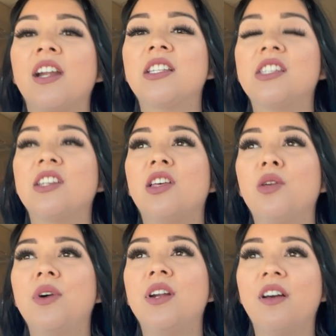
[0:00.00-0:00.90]
It's another
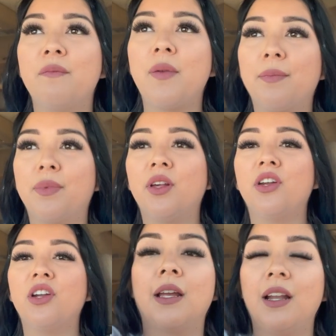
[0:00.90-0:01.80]
one of my
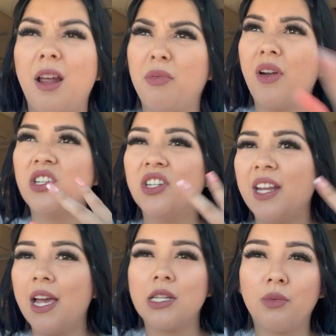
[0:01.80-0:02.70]
brother collaboration
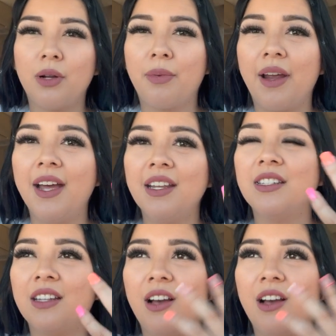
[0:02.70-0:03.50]
he has with a brand.